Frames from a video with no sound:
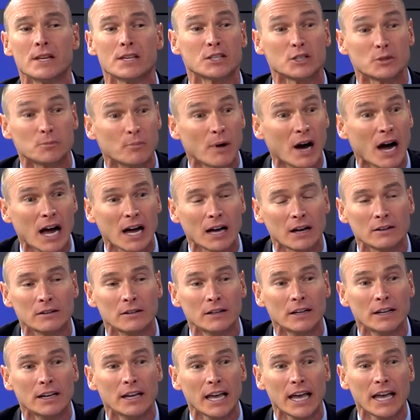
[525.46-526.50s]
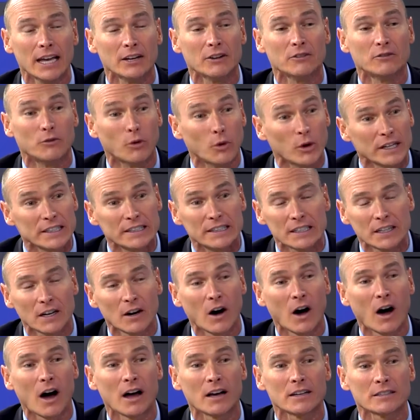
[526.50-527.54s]
smile and avoid the
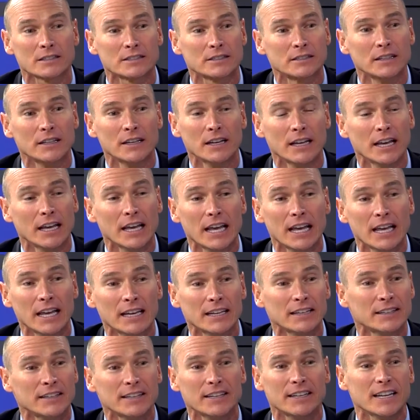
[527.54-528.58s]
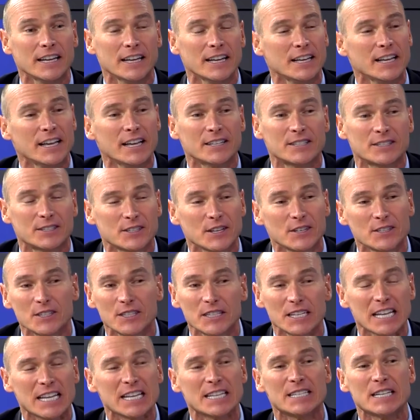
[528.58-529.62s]
cost. And it's such
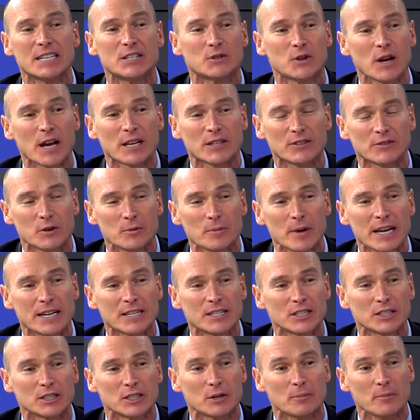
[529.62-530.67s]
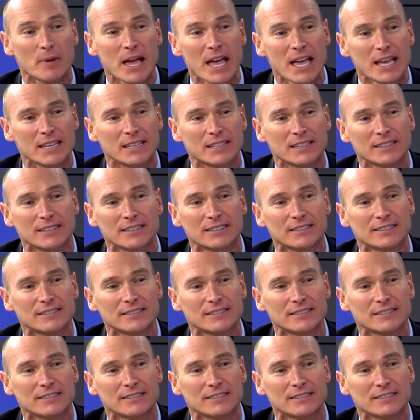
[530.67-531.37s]
an easy transformation to make.